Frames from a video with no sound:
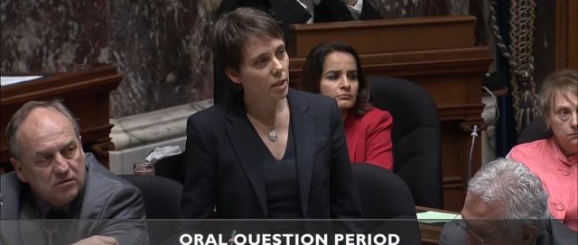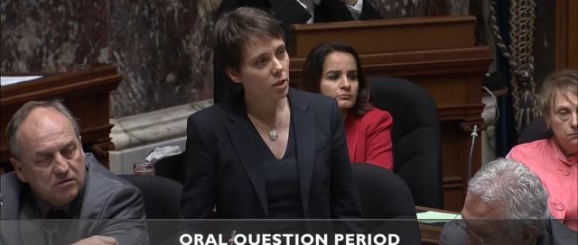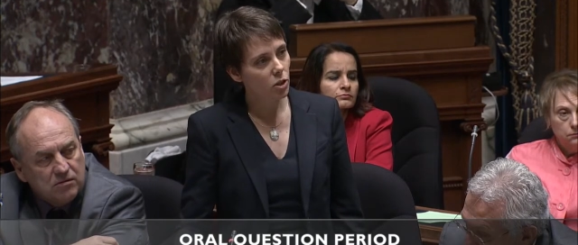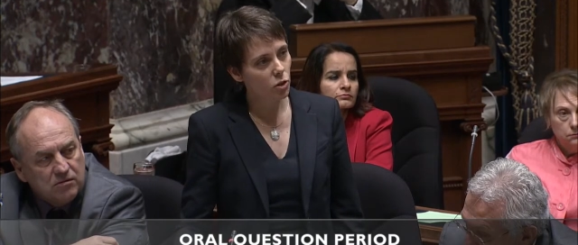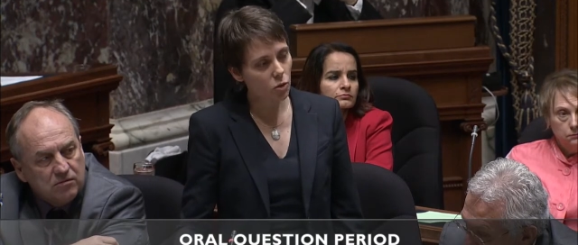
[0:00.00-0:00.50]

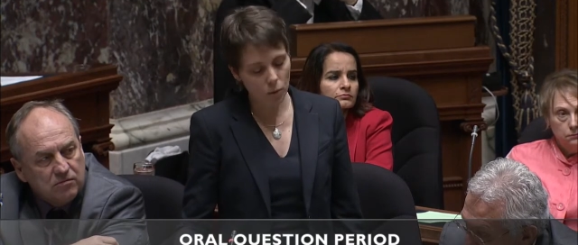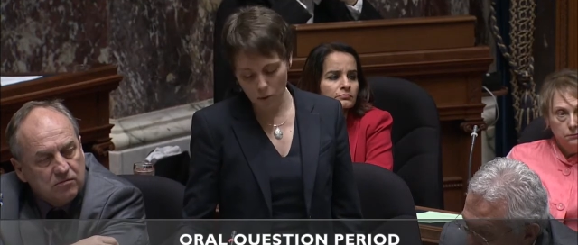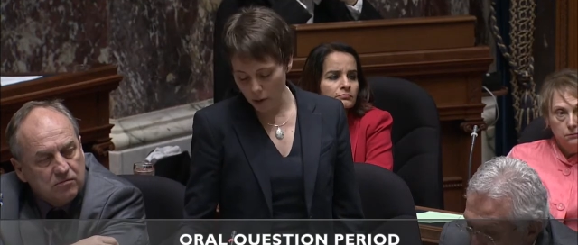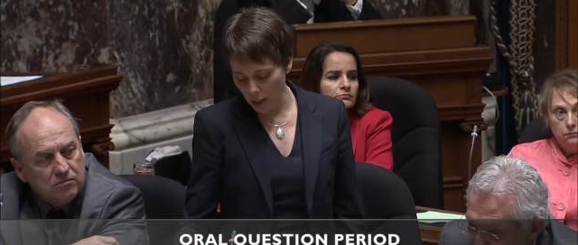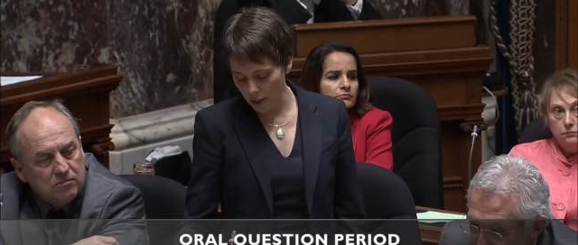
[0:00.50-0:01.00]
Speaker 1: to
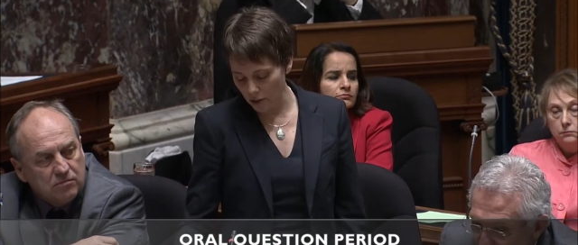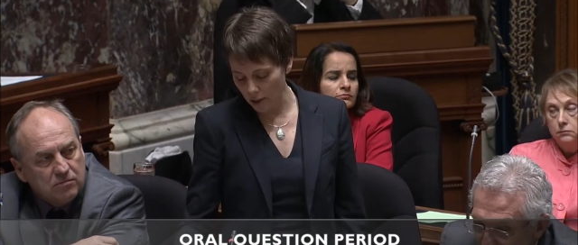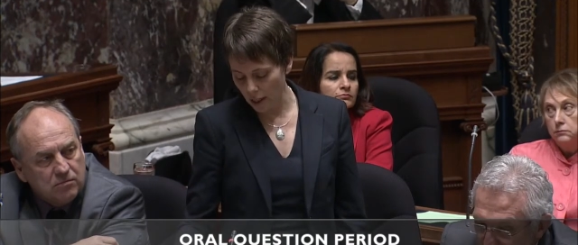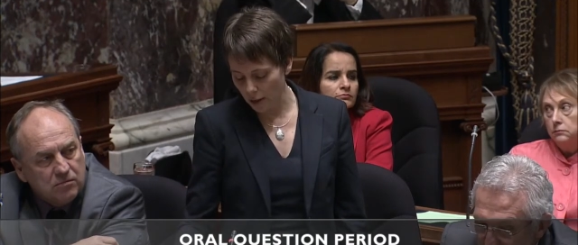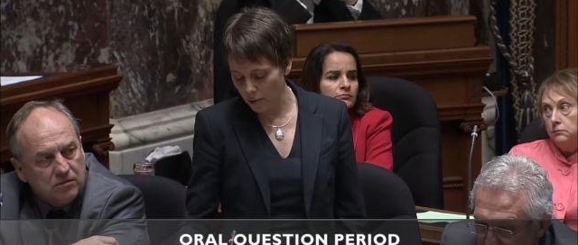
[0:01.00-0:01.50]
scrutinizing
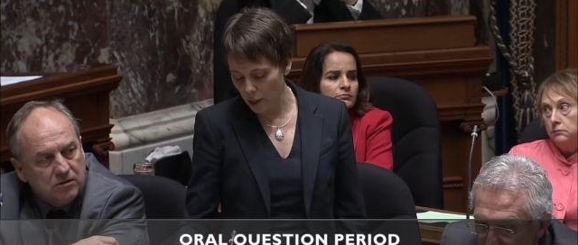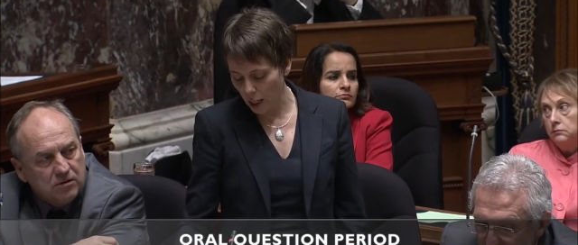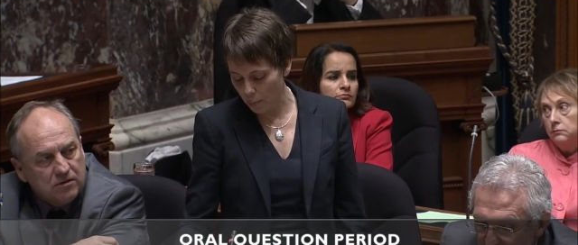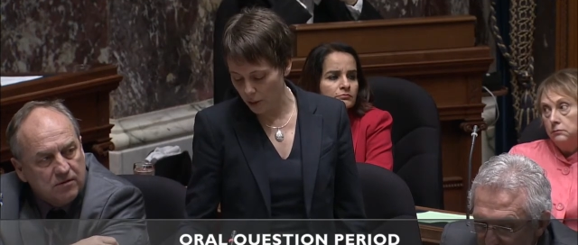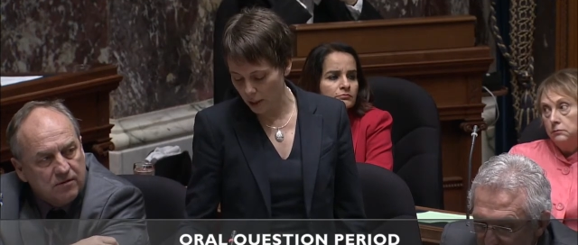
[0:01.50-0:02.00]
every
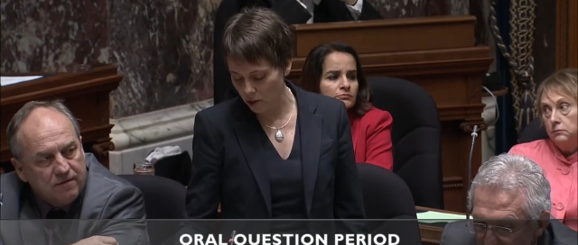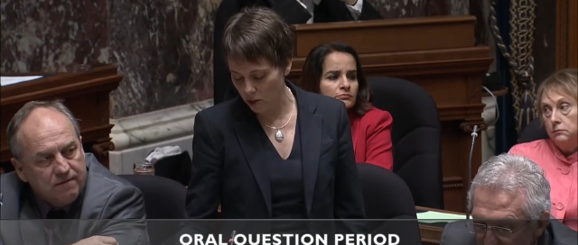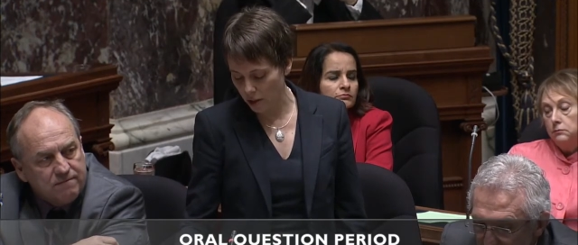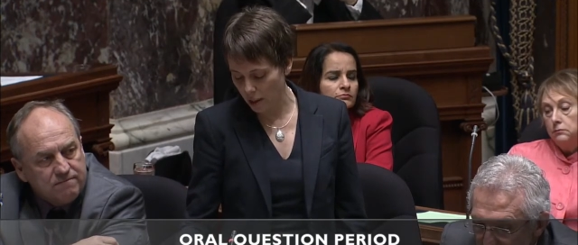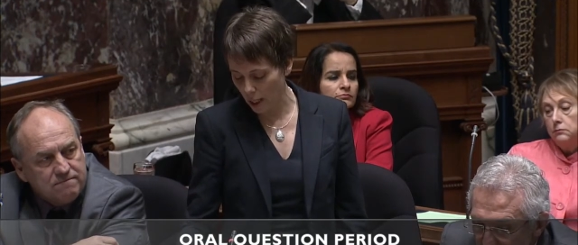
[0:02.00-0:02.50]
apprehension
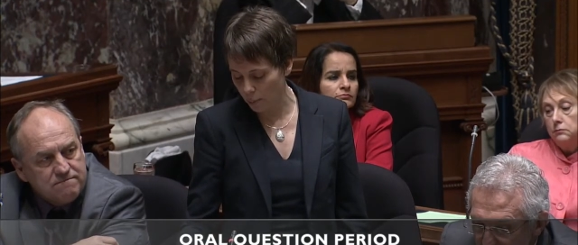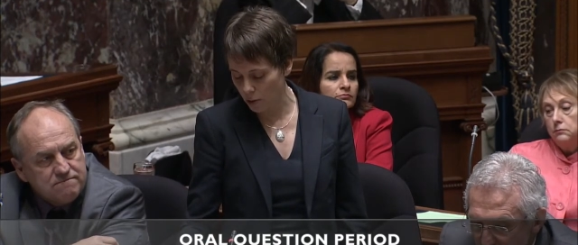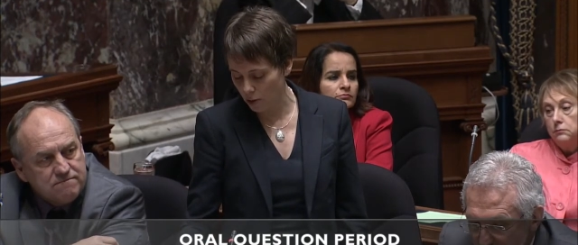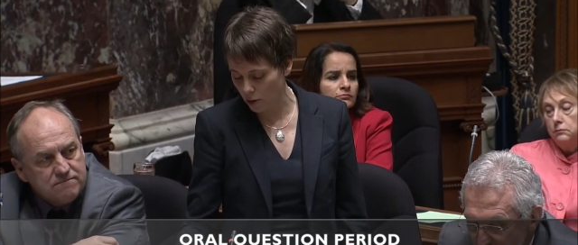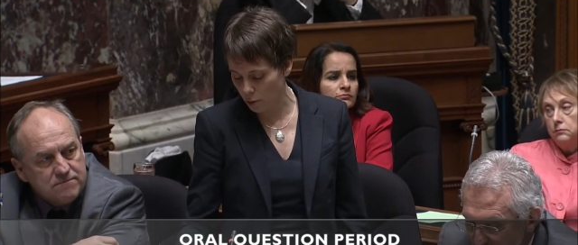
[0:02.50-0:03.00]
that happens
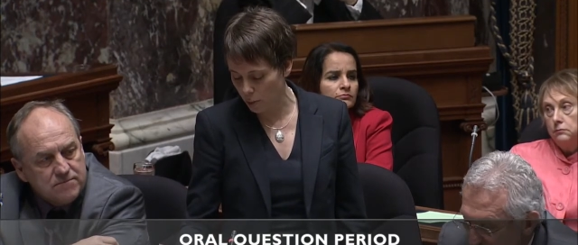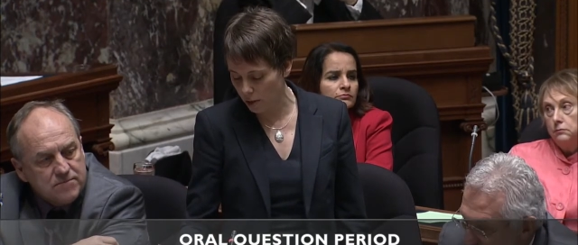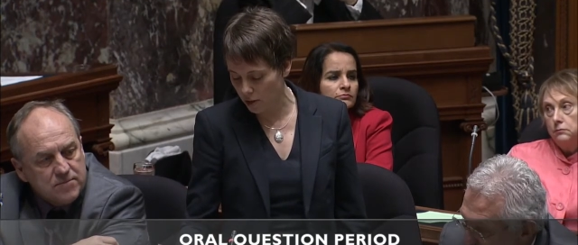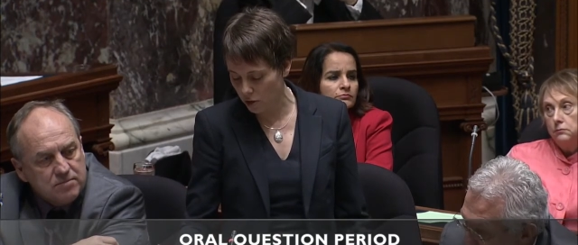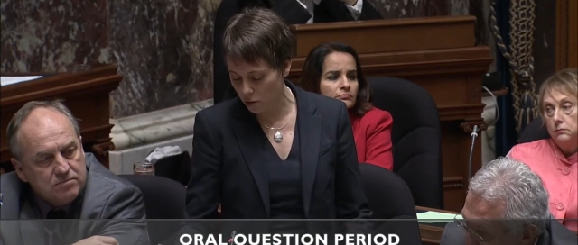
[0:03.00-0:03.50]
in this
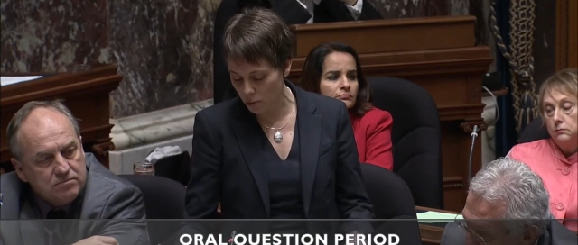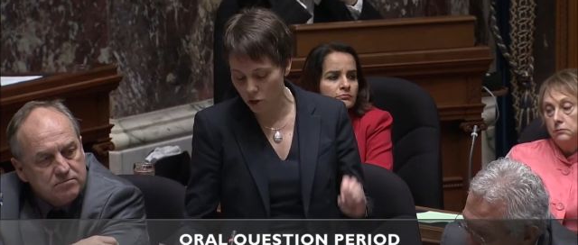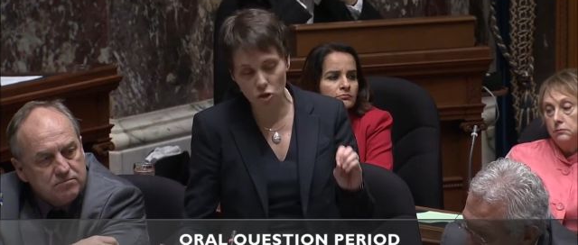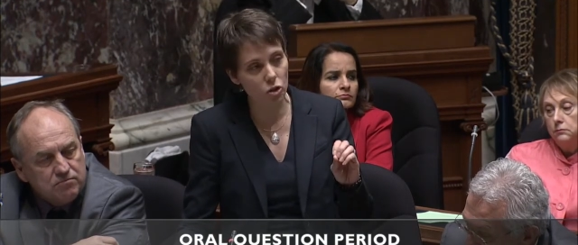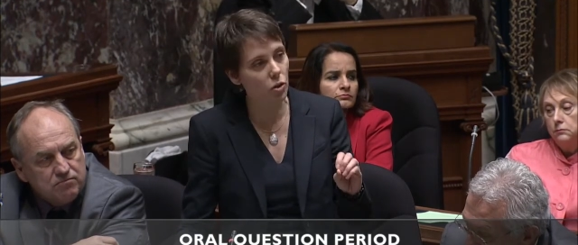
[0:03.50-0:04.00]
province to
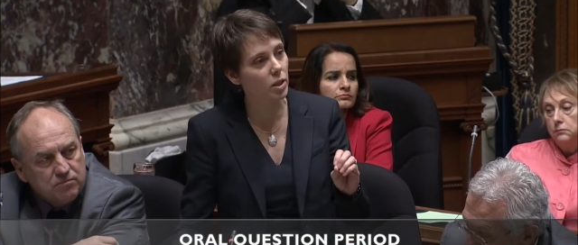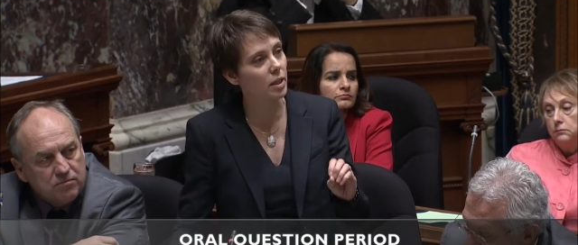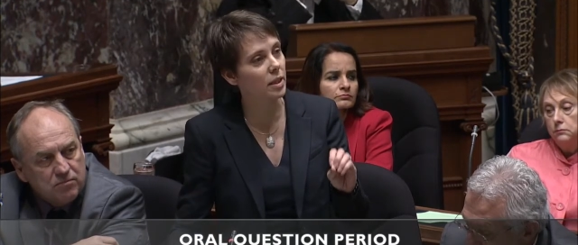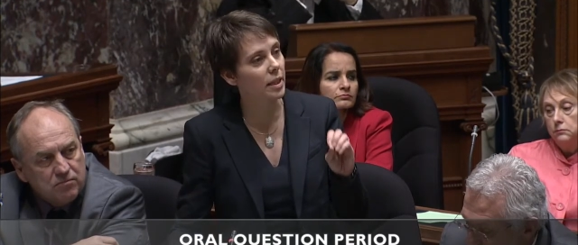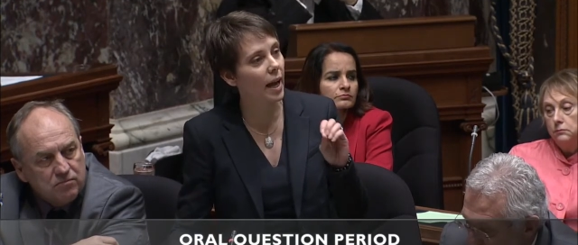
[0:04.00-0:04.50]
ensure that
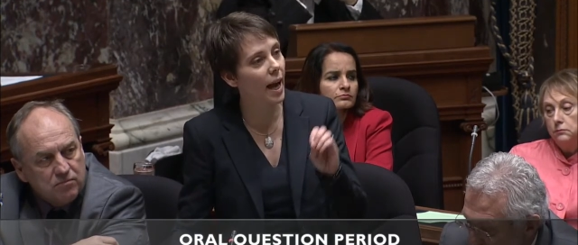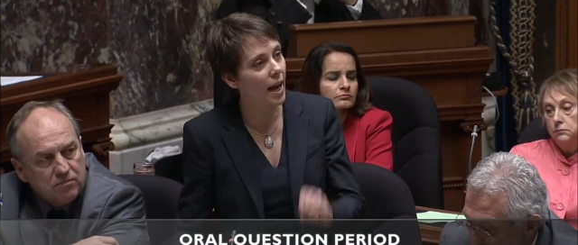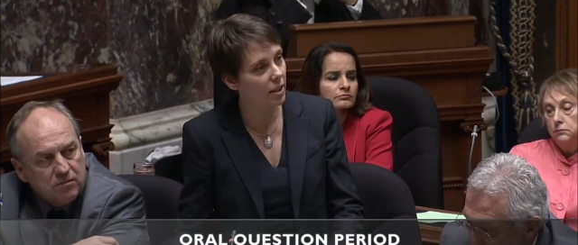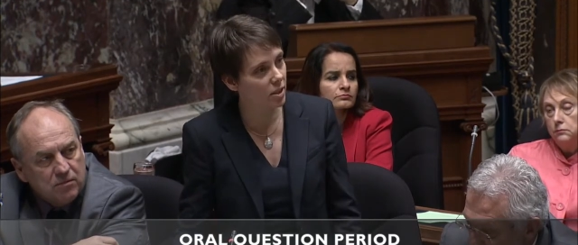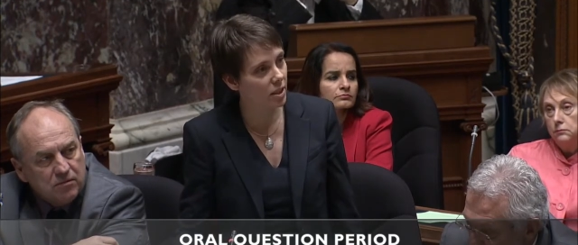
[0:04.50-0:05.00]
the
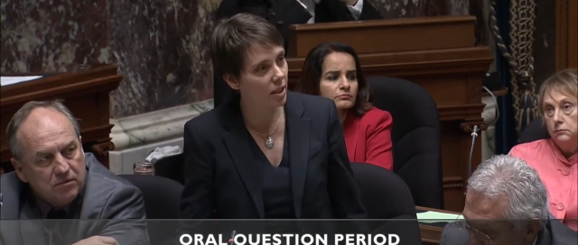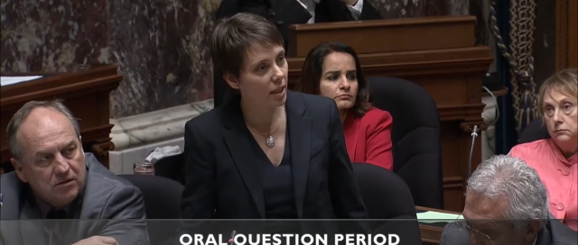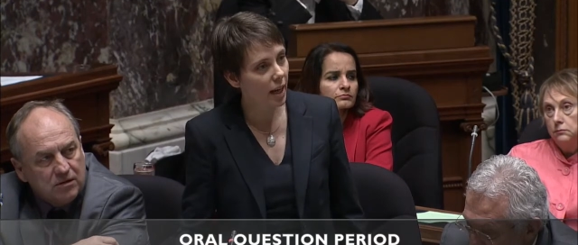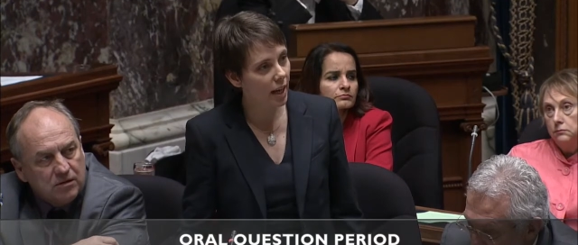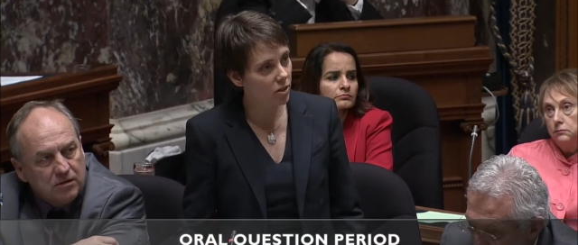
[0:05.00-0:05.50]
act
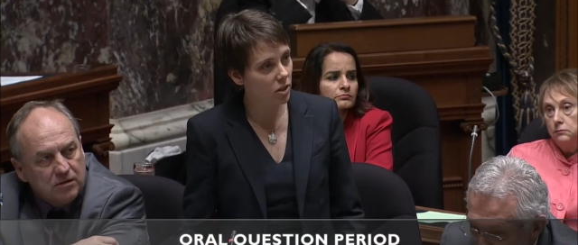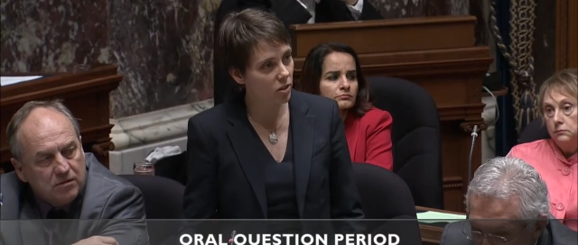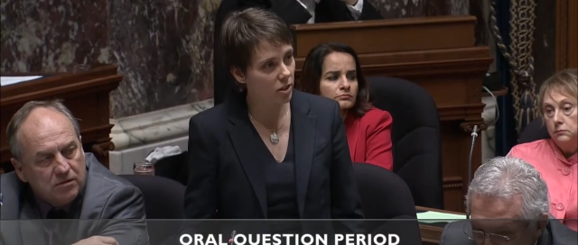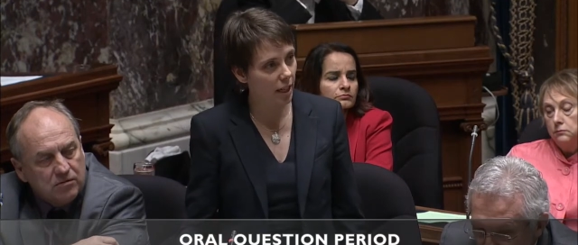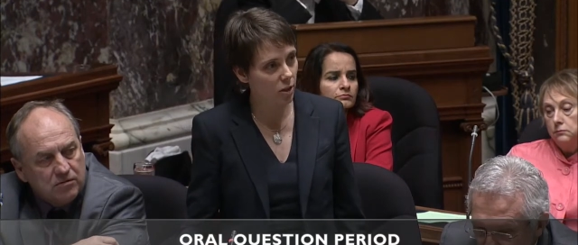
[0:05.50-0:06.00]
as it
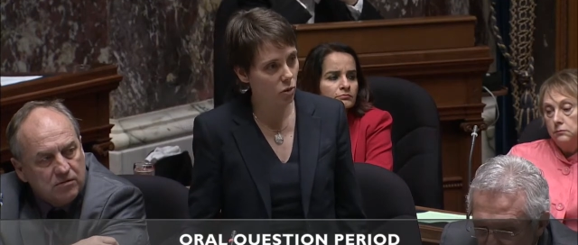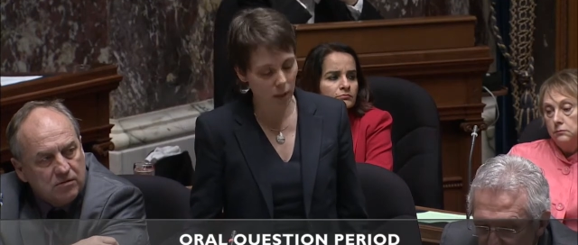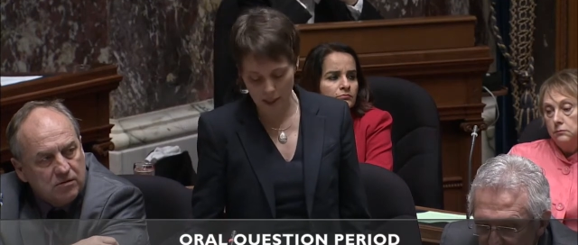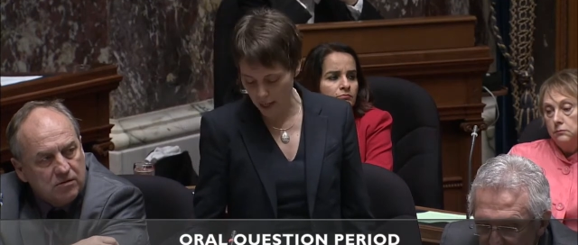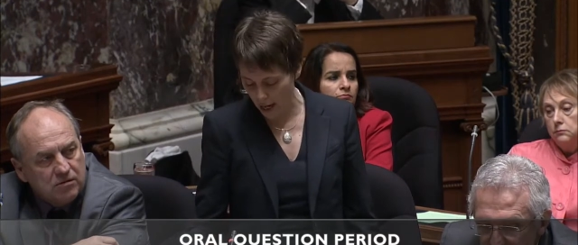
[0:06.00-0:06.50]
stands
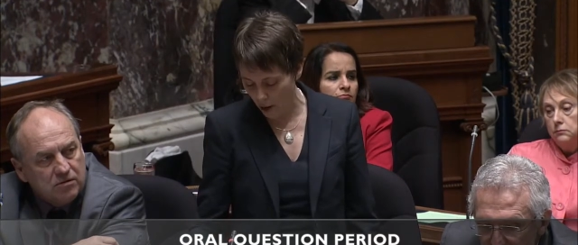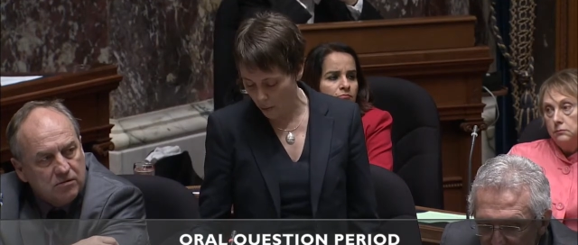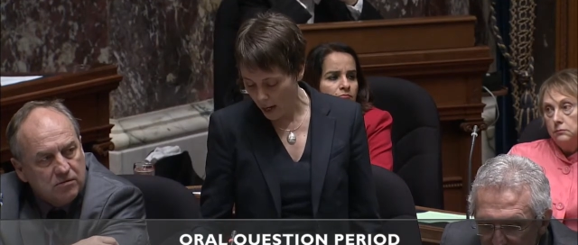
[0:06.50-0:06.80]
right now,